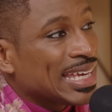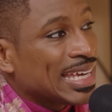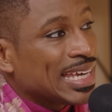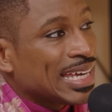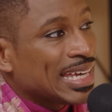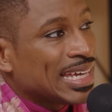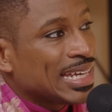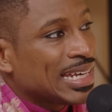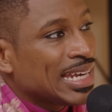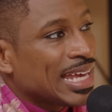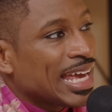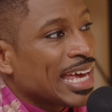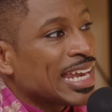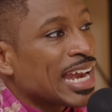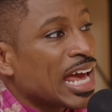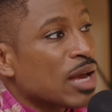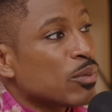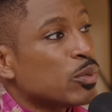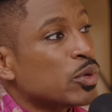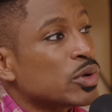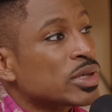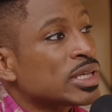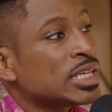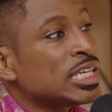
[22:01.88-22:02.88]
in and I
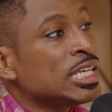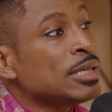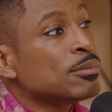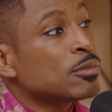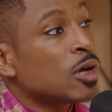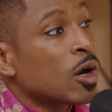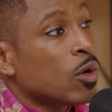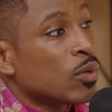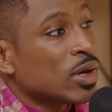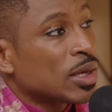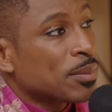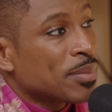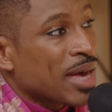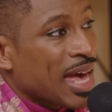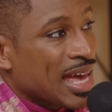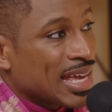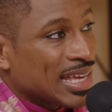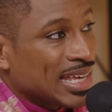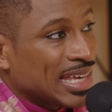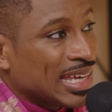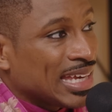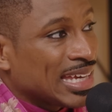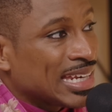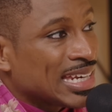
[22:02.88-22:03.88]
will keep going
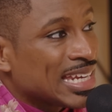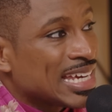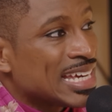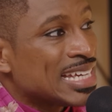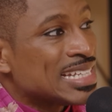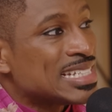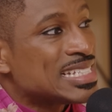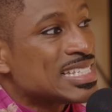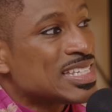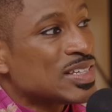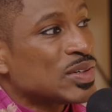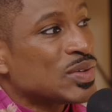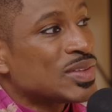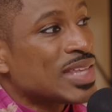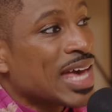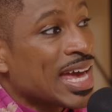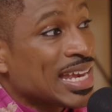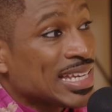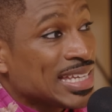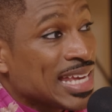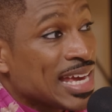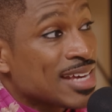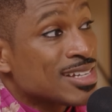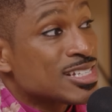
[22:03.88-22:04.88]
back in until
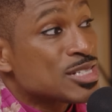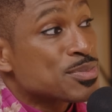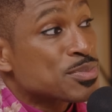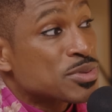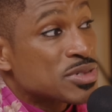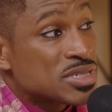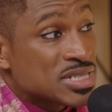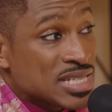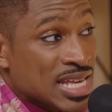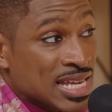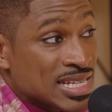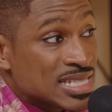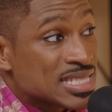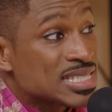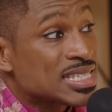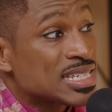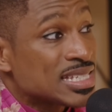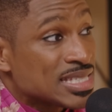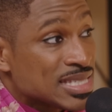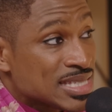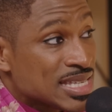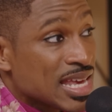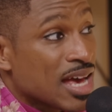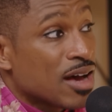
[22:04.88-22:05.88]
that yes presents
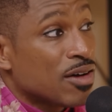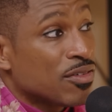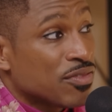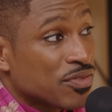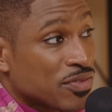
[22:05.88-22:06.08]
itself.